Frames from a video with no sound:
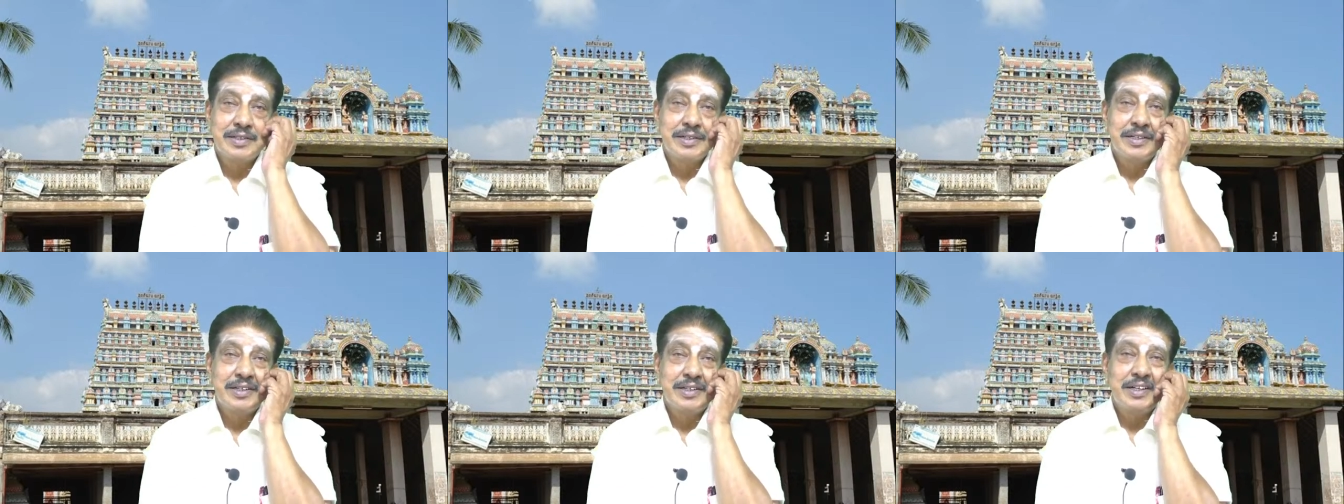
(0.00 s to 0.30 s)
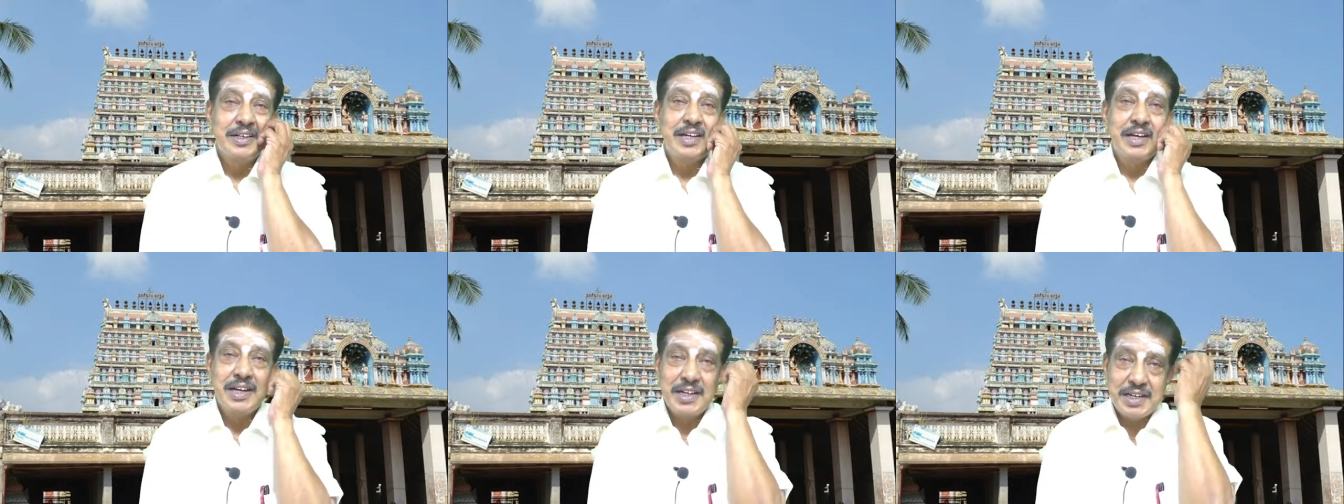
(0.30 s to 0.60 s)

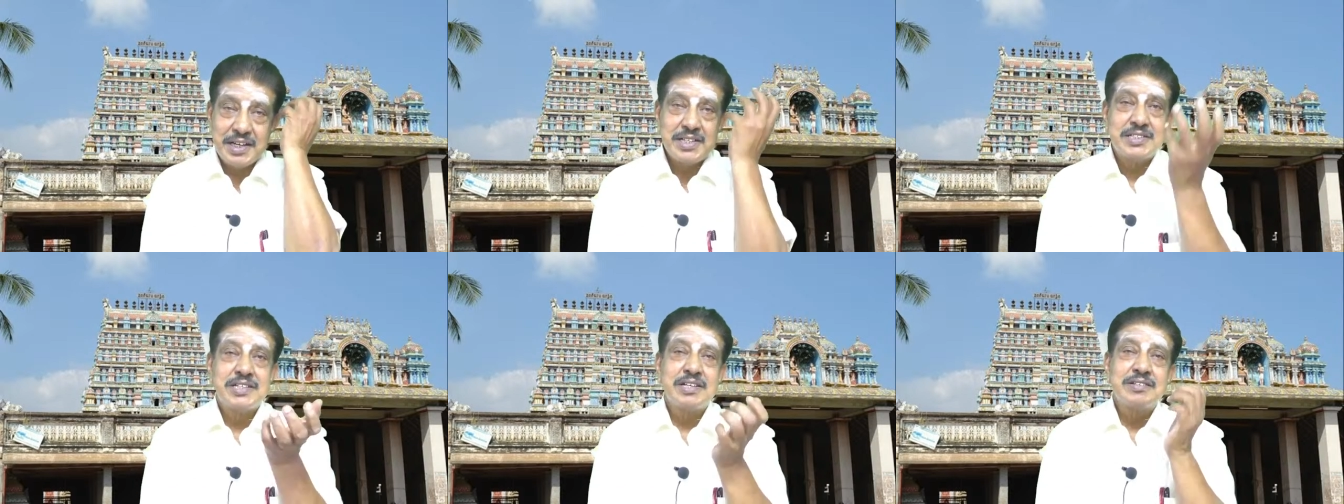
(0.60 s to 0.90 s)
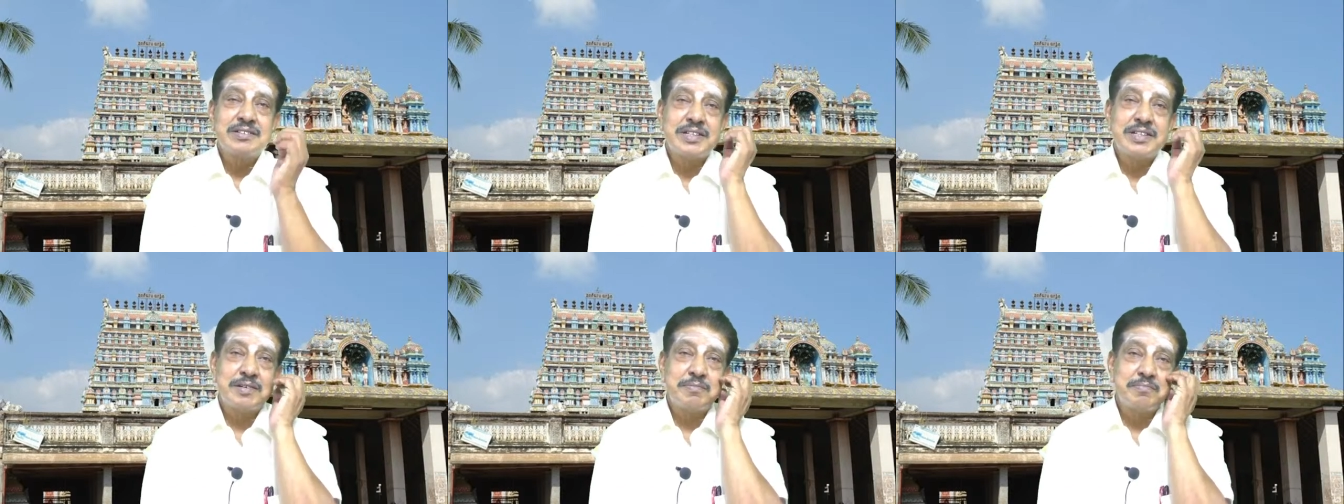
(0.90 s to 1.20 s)
He deserves
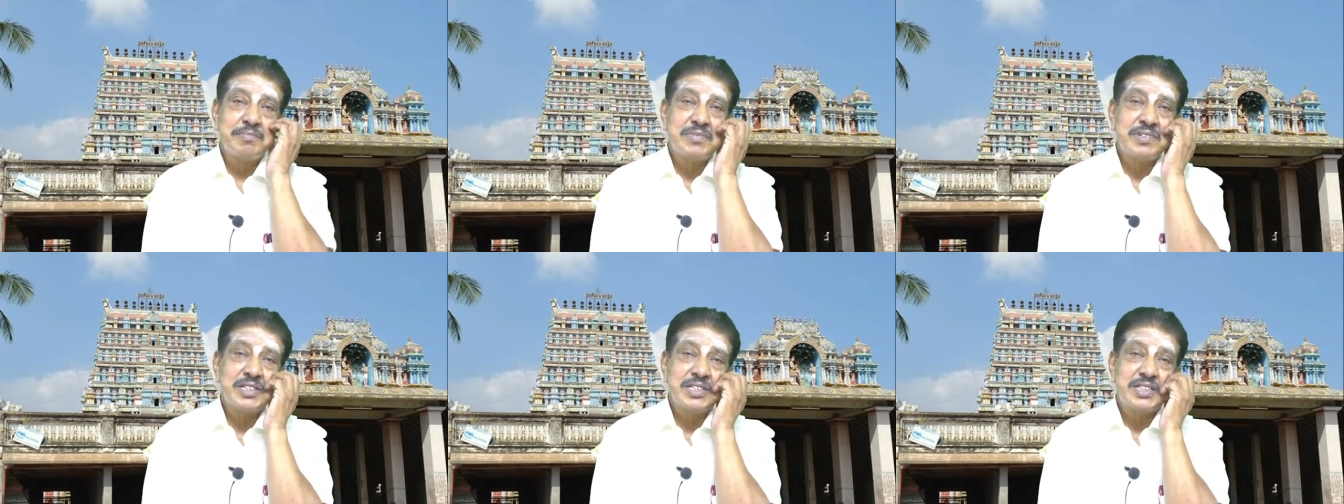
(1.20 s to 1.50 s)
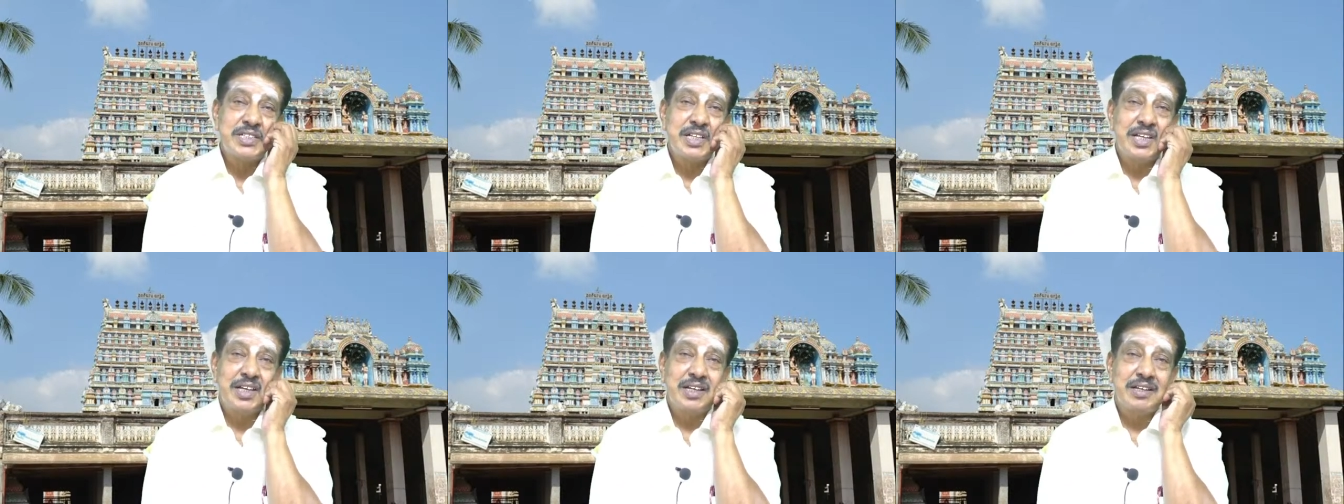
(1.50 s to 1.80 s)
that
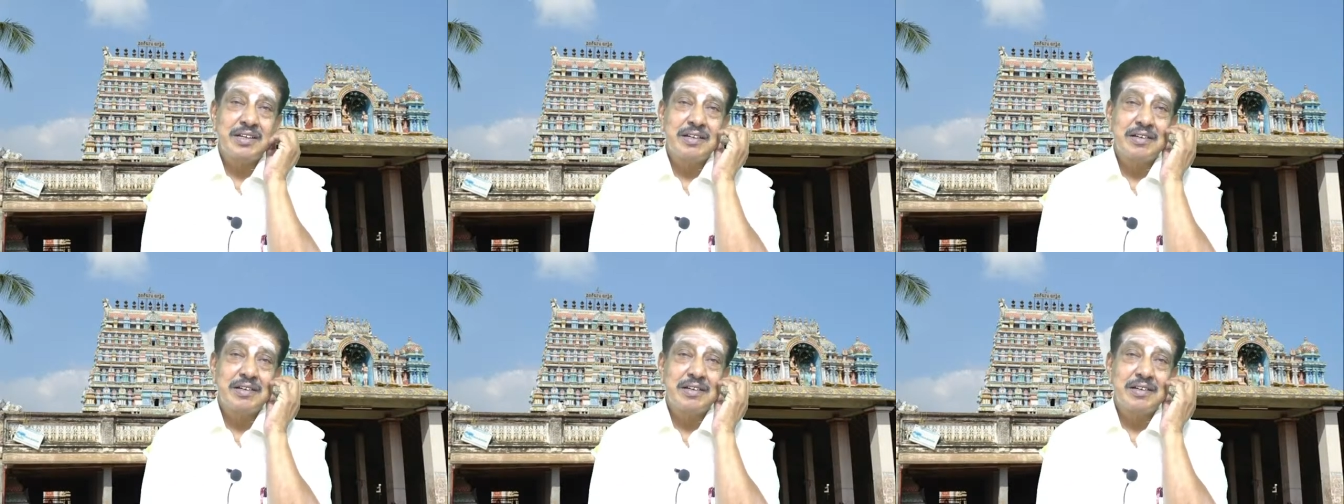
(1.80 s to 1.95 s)
mercy.